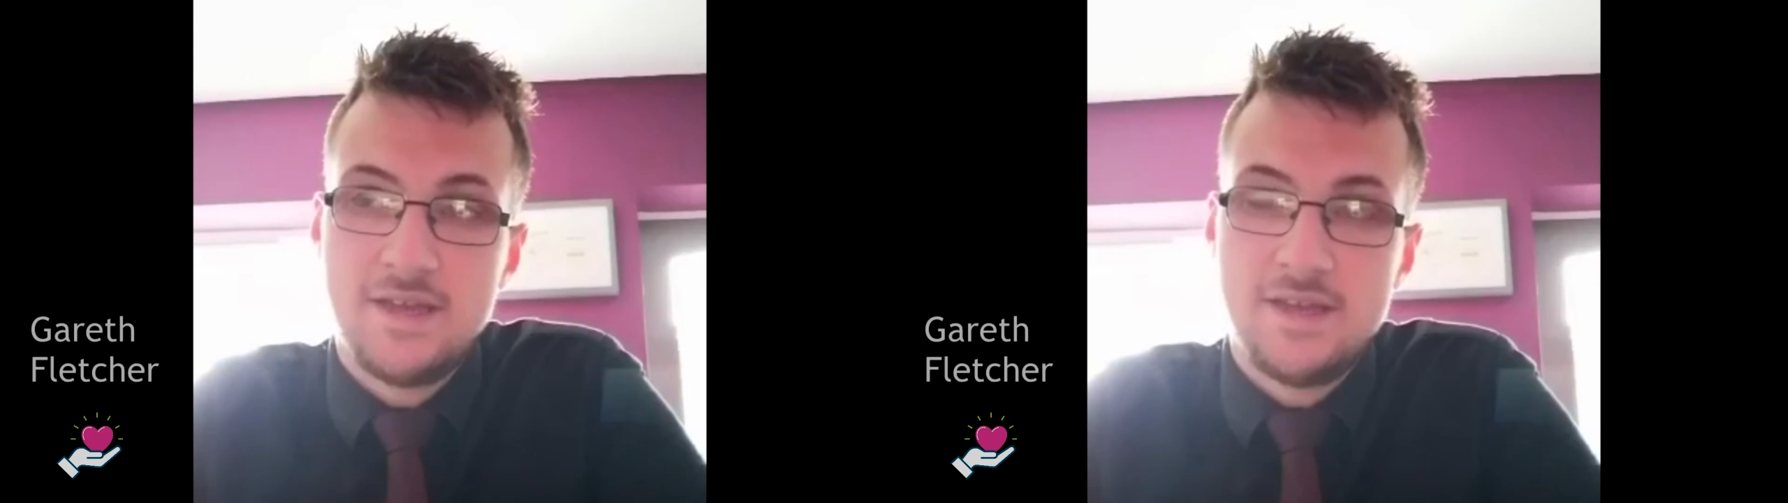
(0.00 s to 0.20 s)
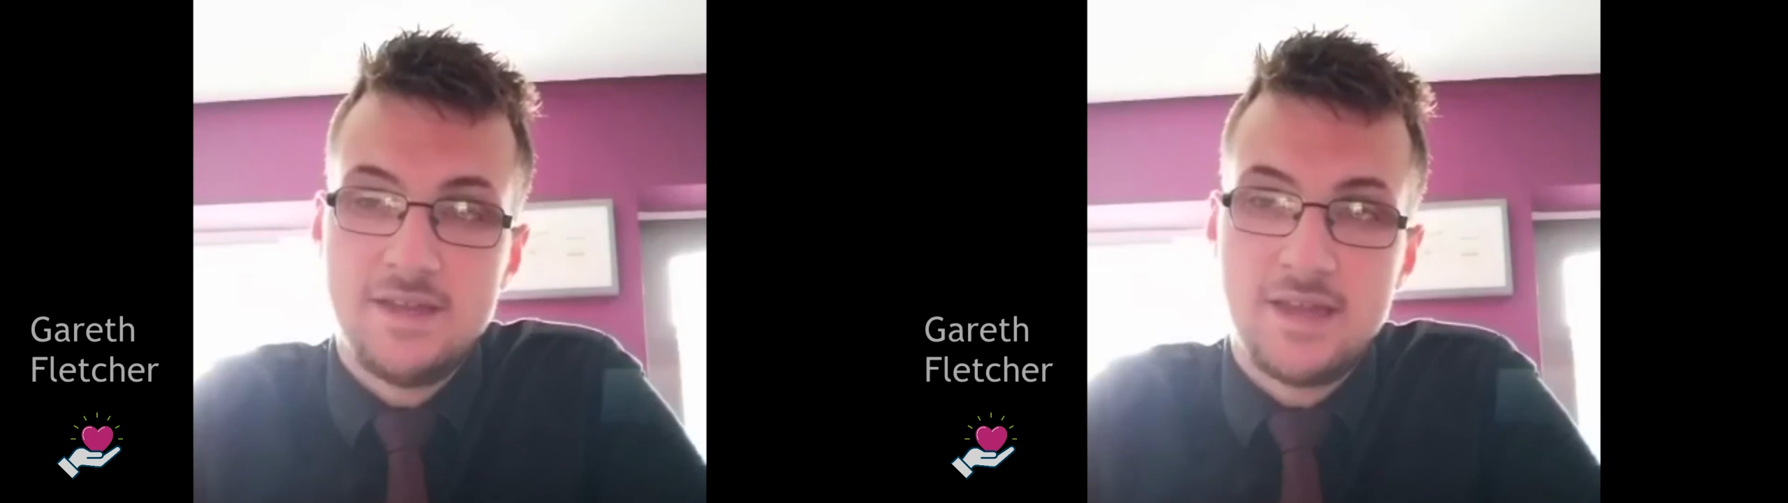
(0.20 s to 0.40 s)

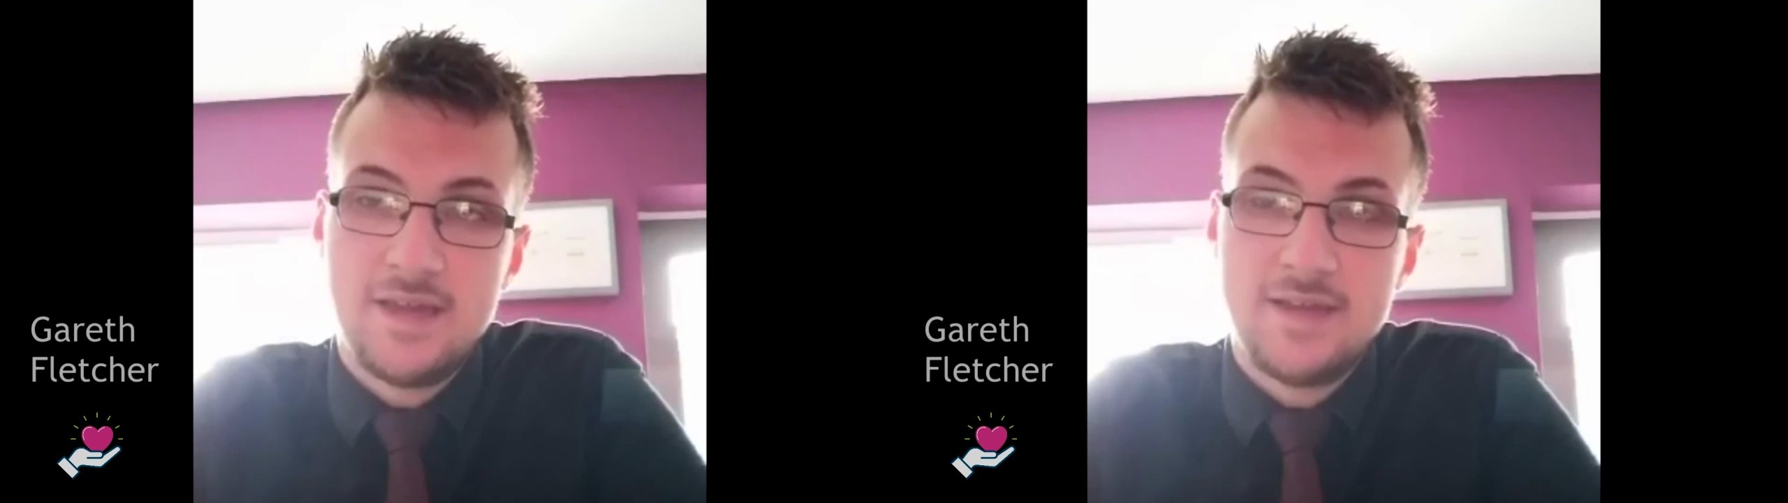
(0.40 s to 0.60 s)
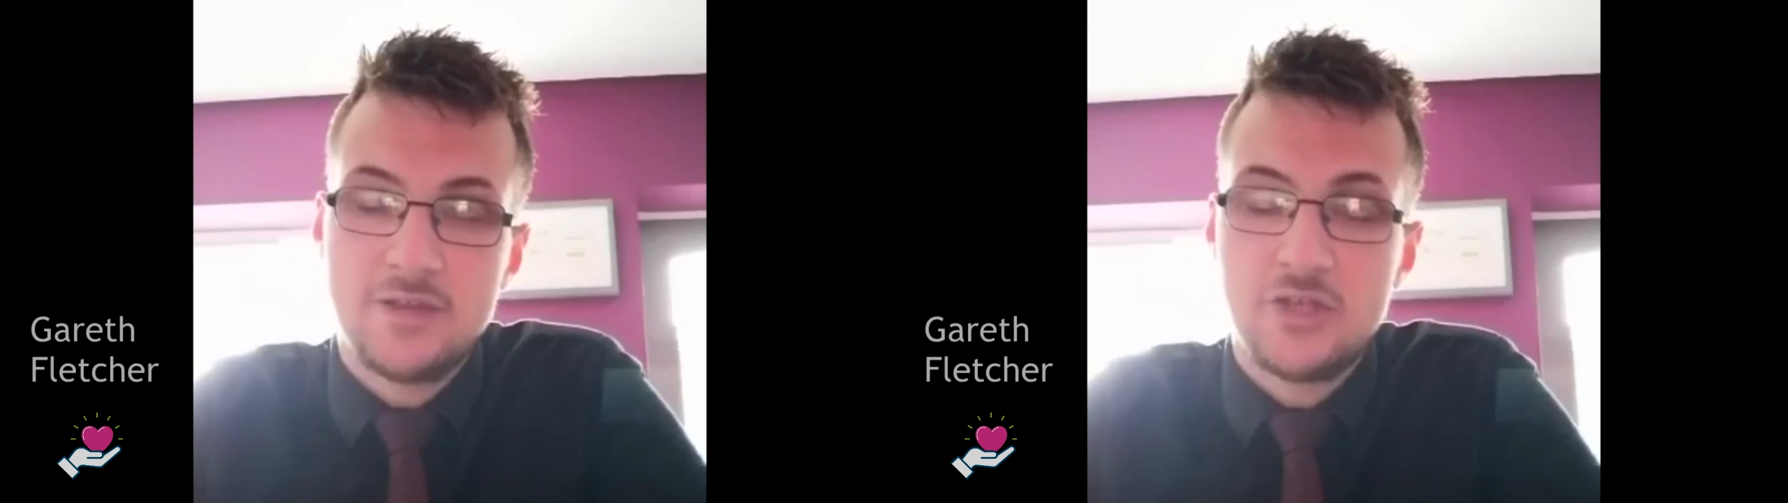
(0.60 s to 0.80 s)
in the
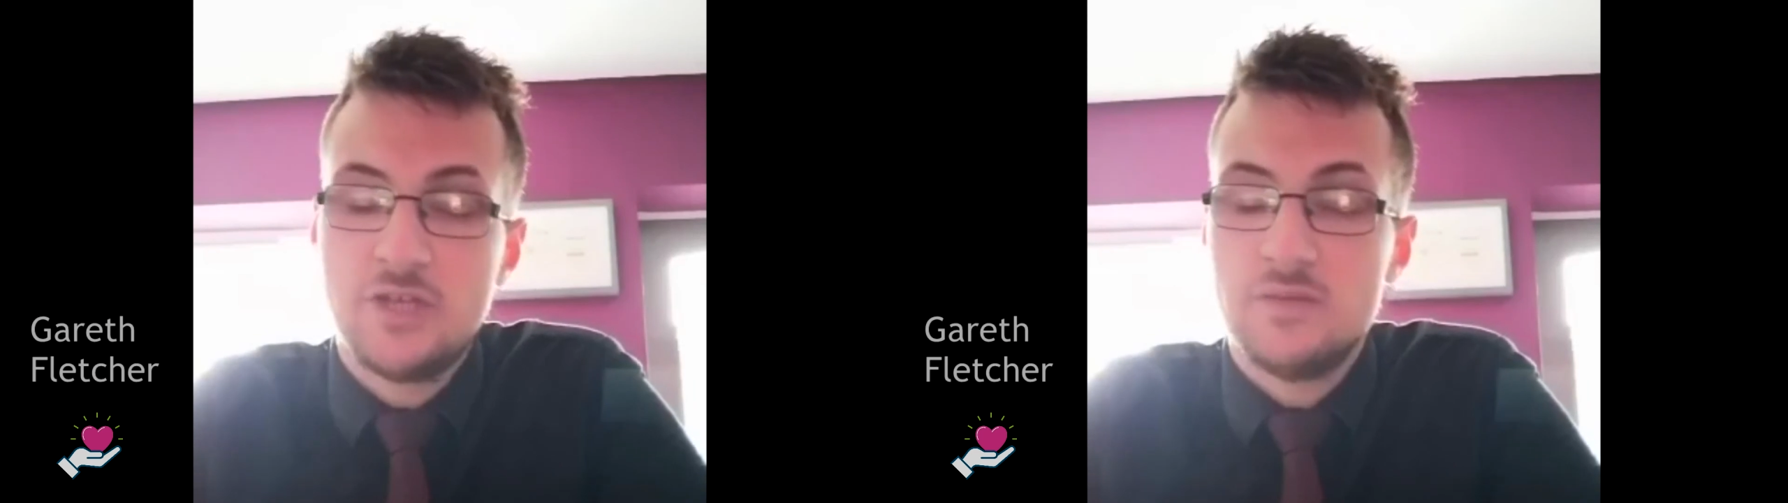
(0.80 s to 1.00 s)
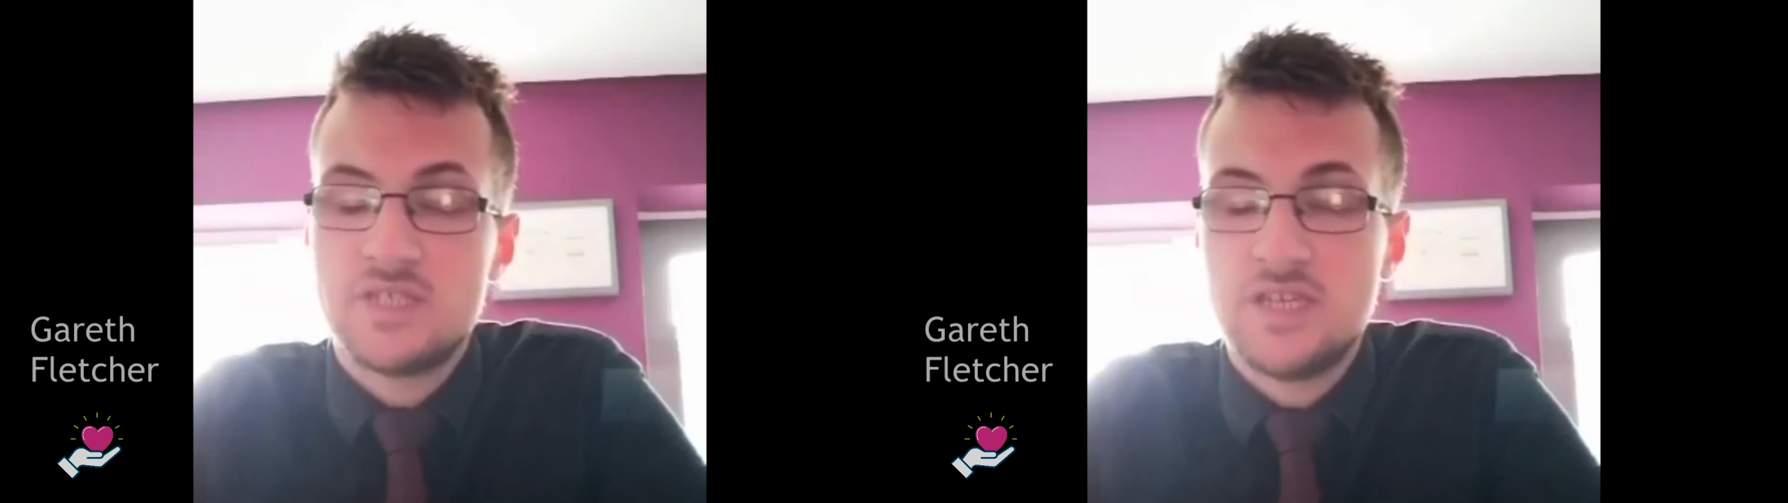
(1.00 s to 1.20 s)
care that
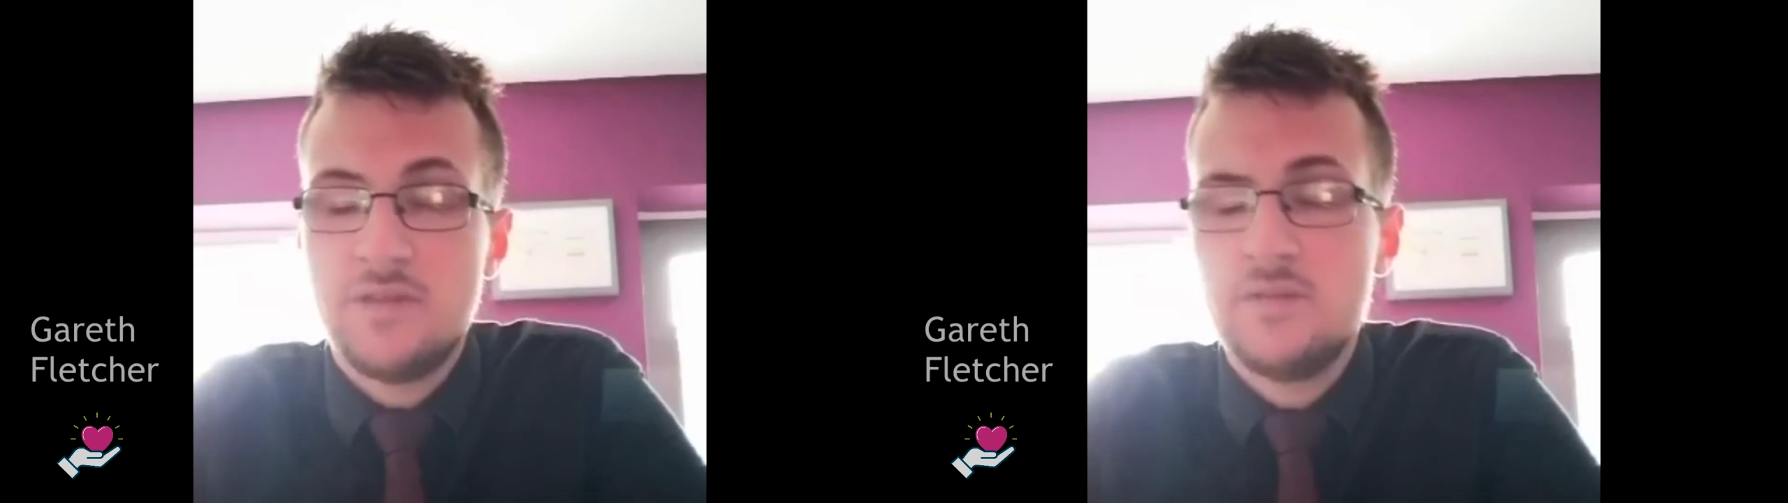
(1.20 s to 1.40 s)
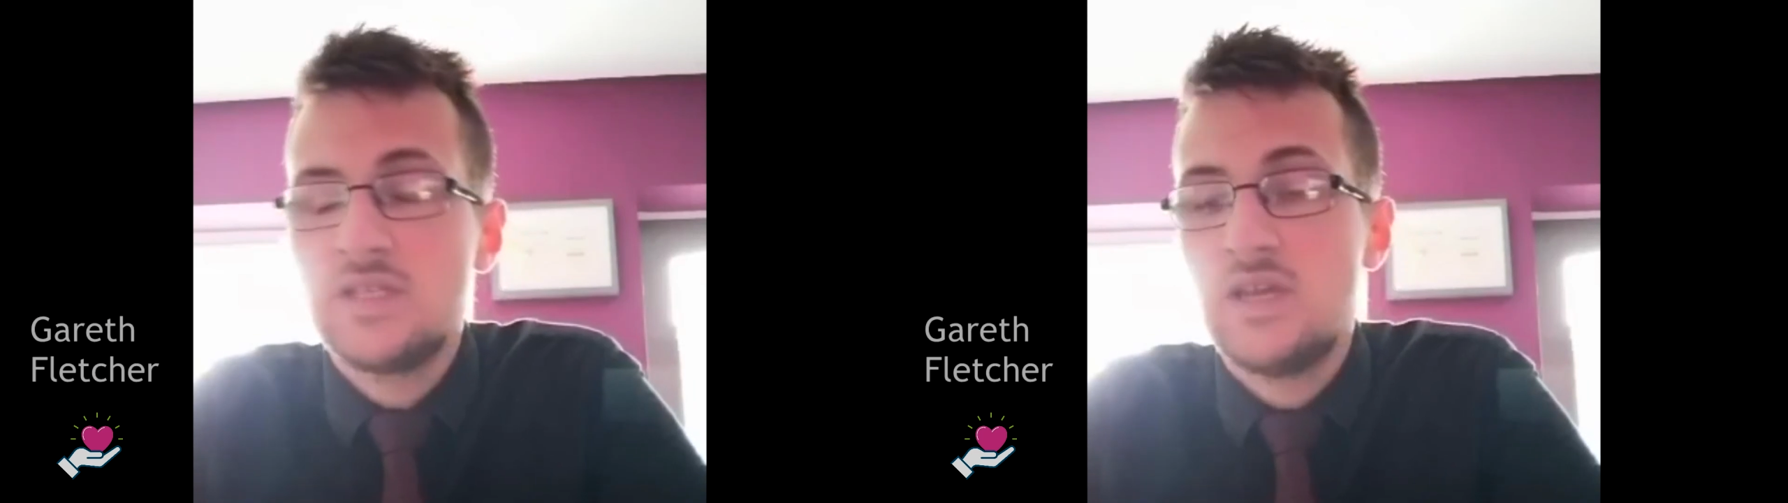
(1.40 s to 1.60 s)
she
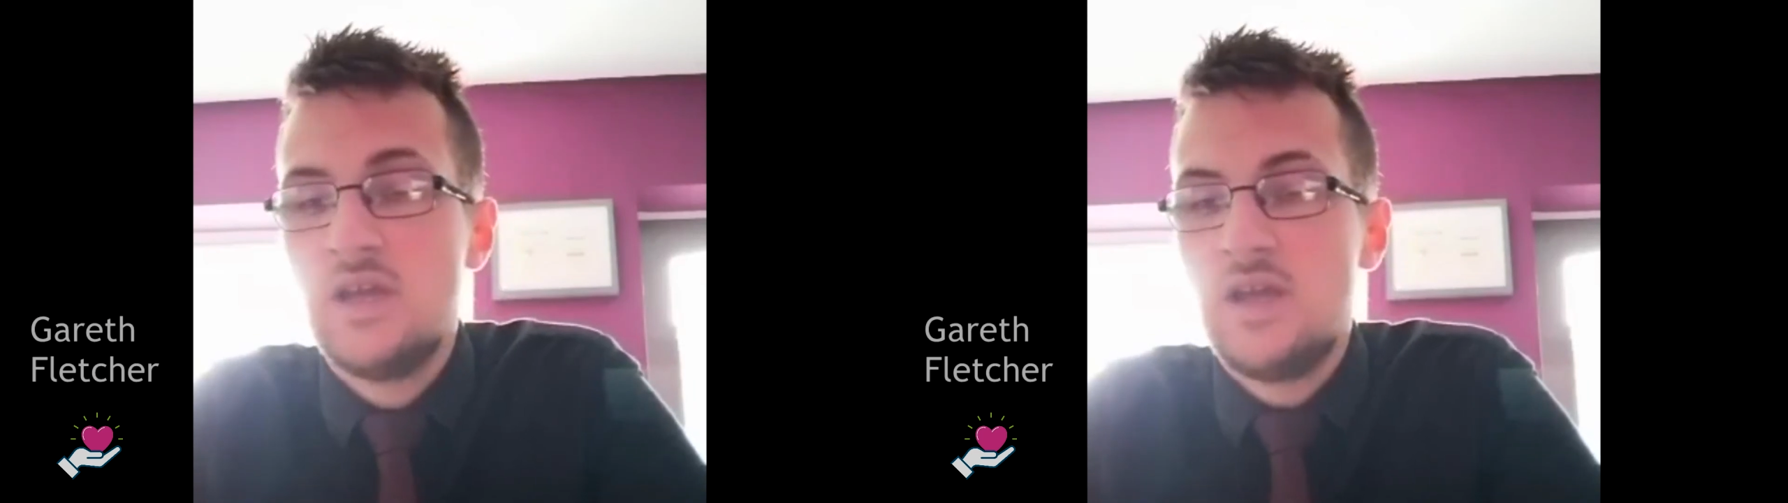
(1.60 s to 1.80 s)
receives.